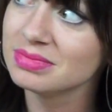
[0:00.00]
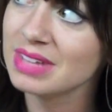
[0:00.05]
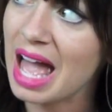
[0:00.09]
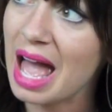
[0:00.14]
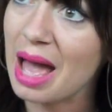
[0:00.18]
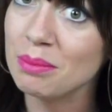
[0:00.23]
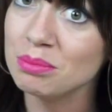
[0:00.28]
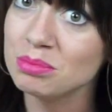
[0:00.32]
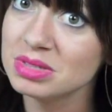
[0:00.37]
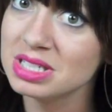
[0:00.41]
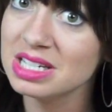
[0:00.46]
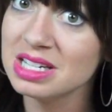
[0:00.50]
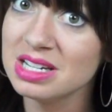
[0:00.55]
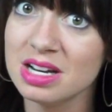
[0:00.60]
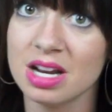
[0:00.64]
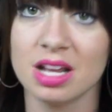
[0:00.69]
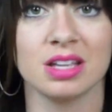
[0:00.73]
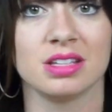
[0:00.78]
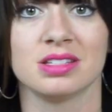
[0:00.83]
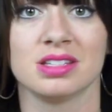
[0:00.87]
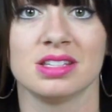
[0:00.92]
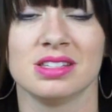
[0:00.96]

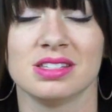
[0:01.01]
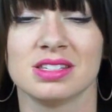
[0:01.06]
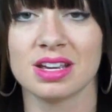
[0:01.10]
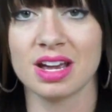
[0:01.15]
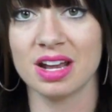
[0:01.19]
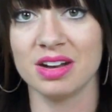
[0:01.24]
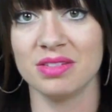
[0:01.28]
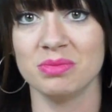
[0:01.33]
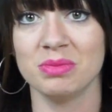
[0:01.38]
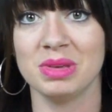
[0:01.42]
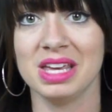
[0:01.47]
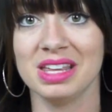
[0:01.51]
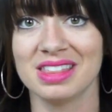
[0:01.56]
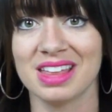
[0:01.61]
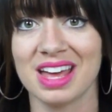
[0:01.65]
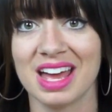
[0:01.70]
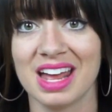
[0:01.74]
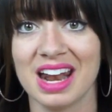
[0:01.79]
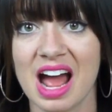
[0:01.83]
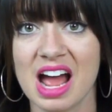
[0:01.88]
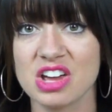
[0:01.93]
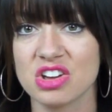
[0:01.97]
emptiness inside of me
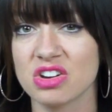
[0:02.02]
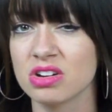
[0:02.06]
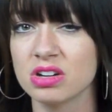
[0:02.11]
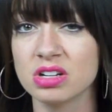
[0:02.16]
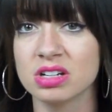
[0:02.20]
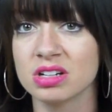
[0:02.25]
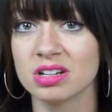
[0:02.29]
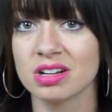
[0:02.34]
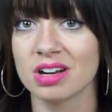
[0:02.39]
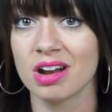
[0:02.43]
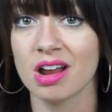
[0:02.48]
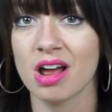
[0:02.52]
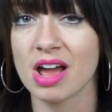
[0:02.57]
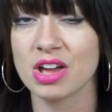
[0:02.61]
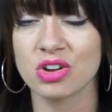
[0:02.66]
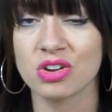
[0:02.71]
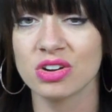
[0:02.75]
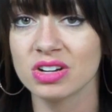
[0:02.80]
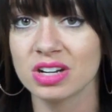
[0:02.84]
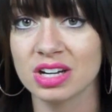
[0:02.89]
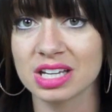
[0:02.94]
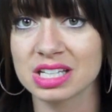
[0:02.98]
that I
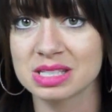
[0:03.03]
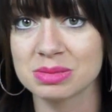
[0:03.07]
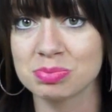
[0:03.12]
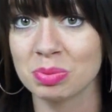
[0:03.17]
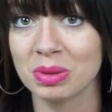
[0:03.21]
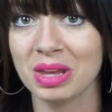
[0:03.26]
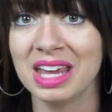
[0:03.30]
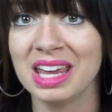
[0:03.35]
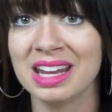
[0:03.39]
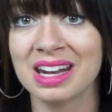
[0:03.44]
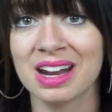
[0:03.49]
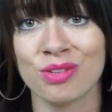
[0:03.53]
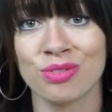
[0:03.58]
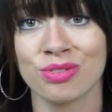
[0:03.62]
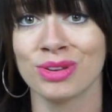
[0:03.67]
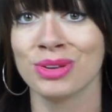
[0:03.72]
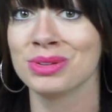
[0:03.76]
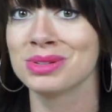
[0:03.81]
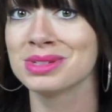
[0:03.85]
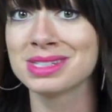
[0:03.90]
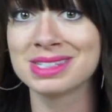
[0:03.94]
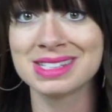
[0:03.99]
couldn't explain. I
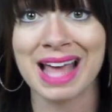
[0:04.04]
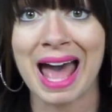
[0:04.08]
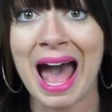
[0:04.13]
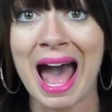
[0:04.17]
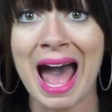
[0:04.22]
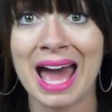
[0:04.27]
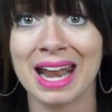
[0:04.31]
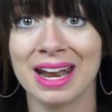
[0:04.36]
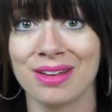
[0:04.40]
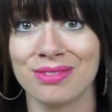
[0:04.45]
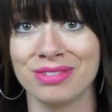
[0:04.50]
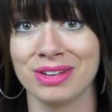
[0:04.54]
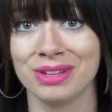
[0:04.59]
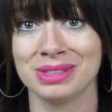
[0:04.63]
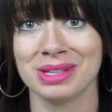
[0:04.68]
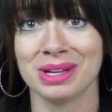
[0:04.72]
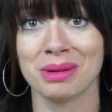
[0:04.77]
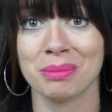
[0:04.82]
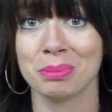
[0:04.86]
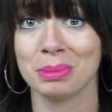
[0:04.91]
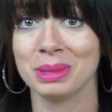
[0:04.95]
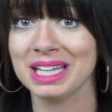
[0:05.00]
felt sad, I felt
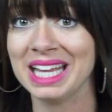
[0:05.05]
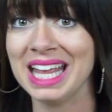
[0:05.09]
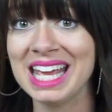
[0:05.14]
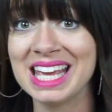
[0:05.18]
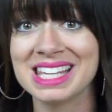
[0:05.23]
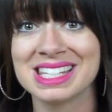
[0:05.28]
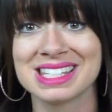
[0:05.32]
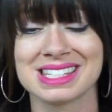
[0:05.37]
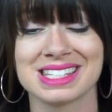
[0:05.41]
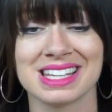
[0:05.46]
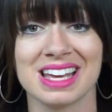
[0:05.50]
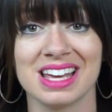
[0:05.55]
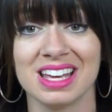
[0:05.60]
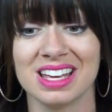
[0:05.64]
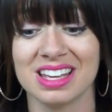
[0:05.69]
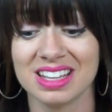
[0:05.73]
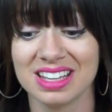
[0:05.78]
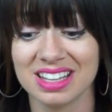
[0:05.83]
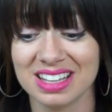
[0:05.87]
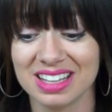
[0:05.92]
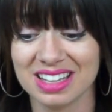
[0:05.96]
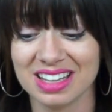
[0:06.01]
out of place, I
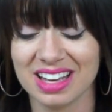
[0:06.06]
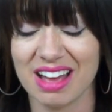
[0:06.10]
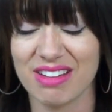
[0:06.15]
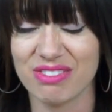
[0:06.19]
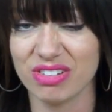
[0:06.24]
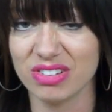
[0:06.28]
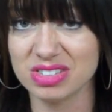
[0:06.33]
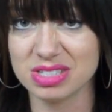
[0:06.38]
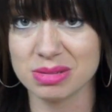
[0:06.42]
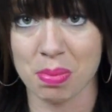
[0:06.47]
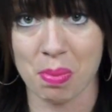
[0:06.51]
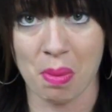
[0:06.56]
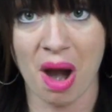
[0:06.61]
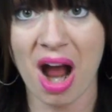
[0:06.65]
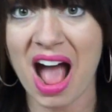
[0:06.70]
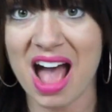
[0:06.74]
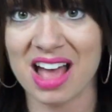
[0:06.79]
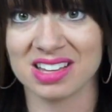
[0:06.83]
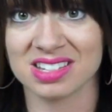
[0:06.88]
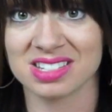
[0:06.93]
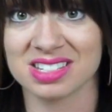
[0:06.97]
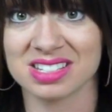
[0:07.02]
felt
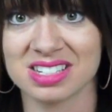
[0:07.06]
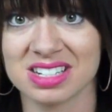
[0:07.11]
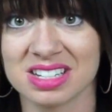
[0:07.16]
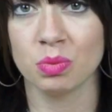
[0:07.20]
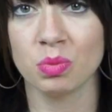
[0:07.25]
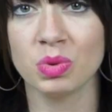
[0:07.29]
depressed.